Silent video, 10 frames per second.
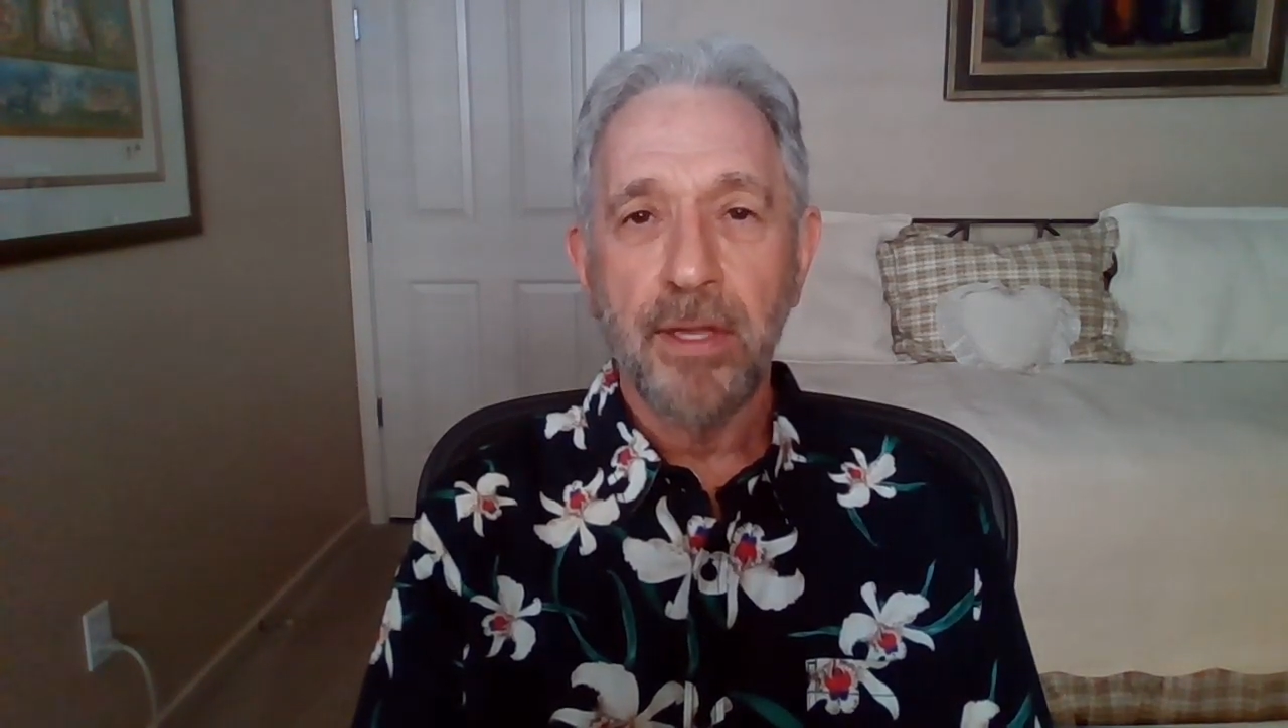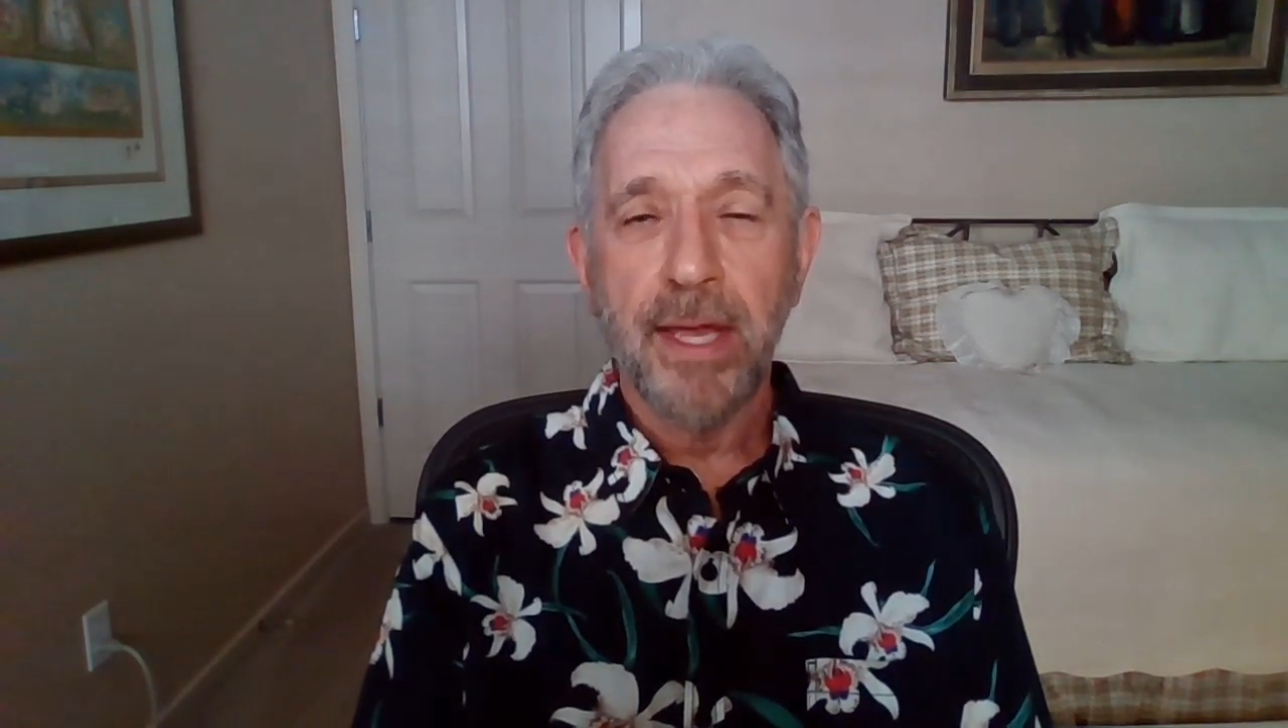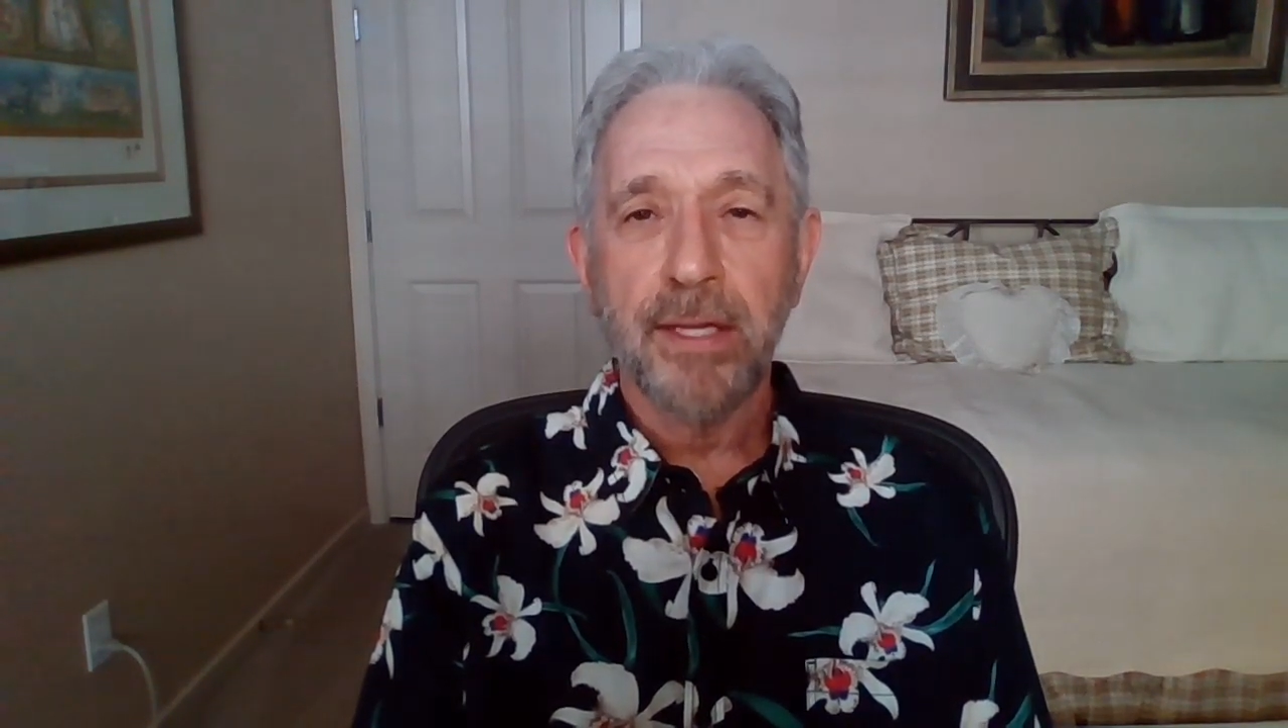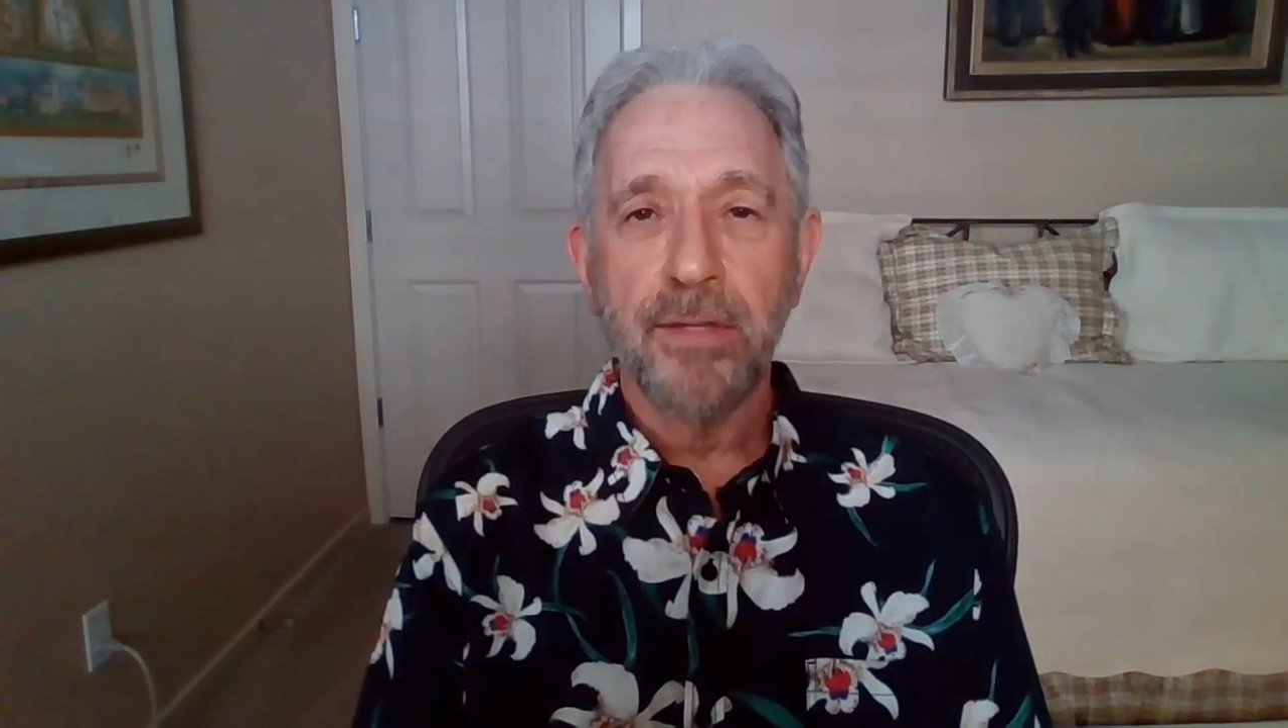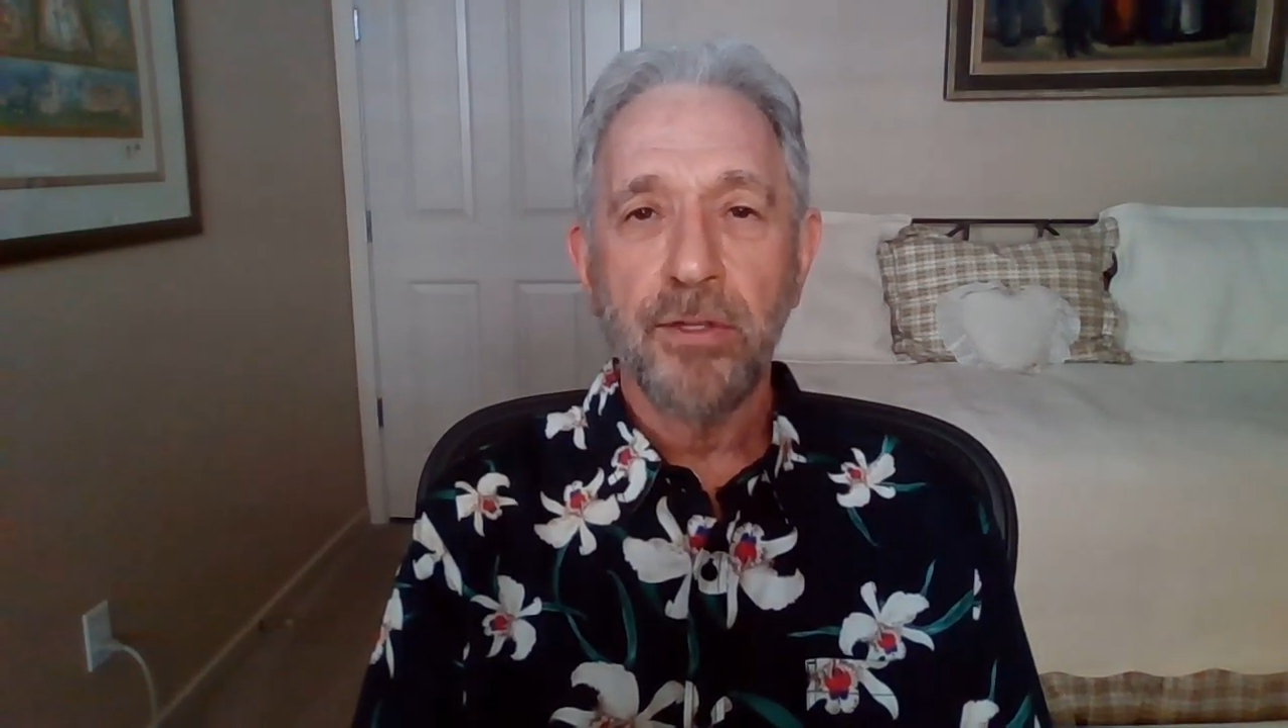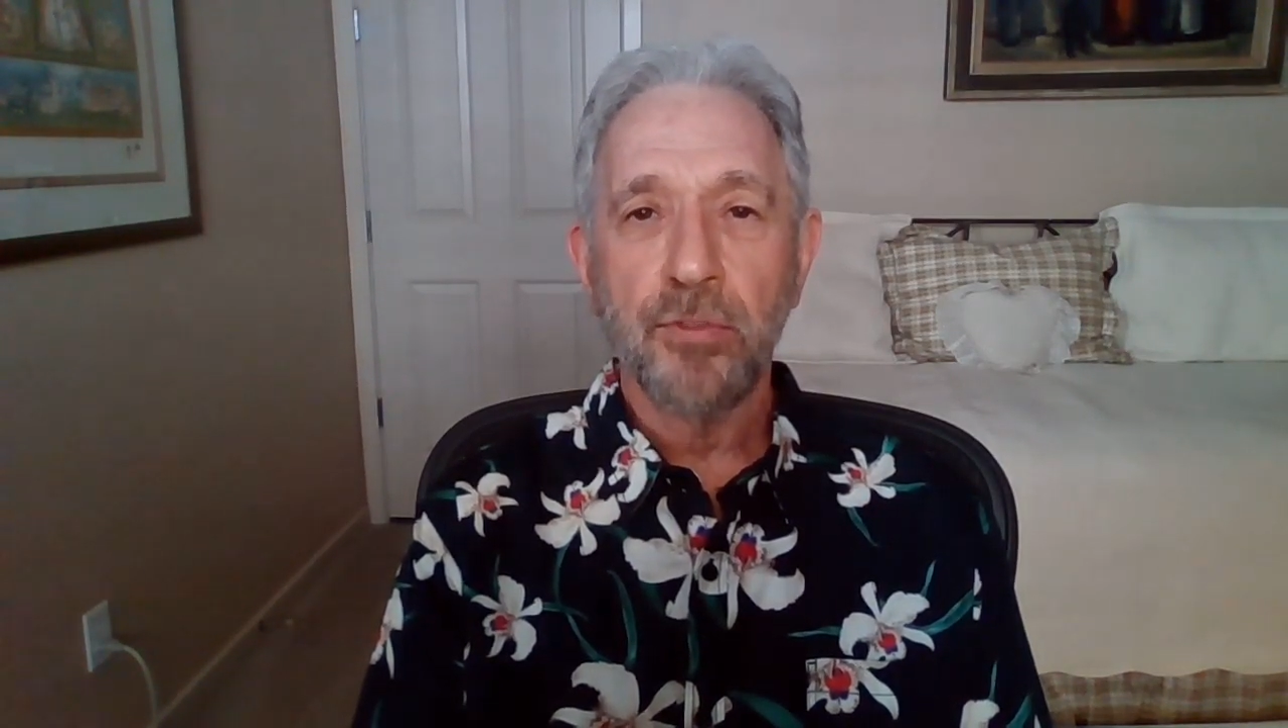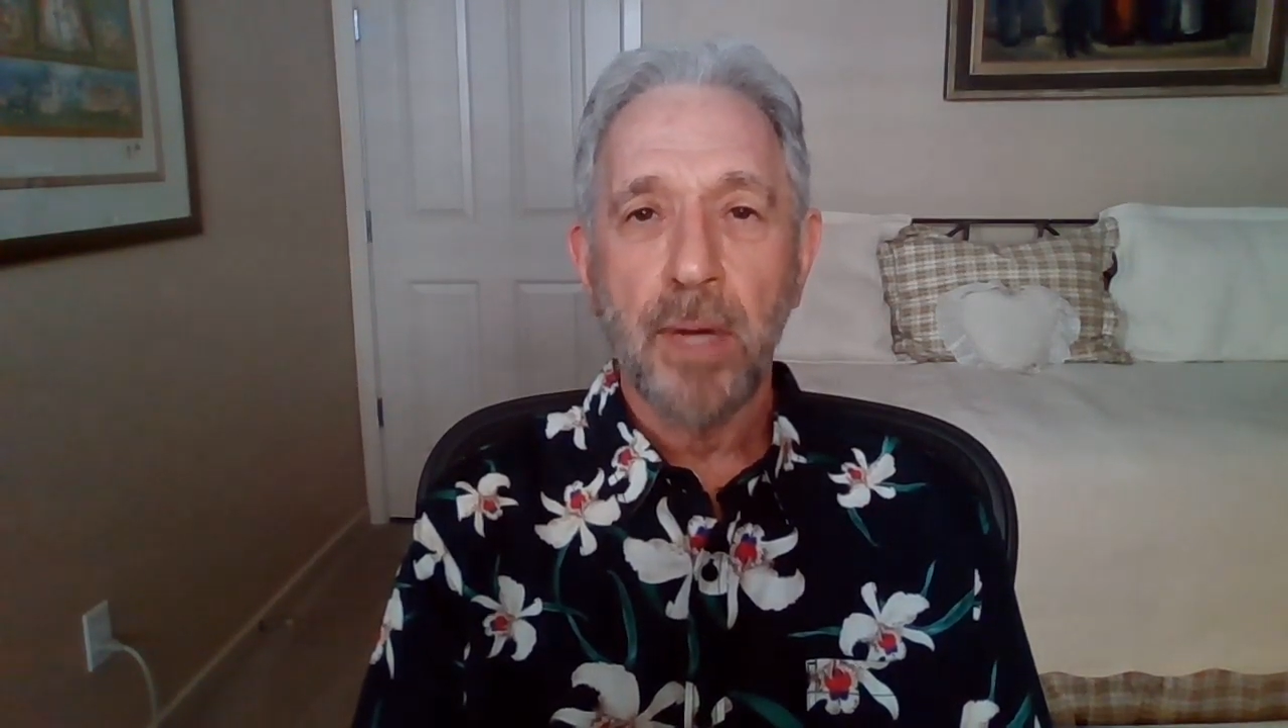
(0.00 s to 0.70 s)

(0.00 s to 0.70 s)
the neck, and the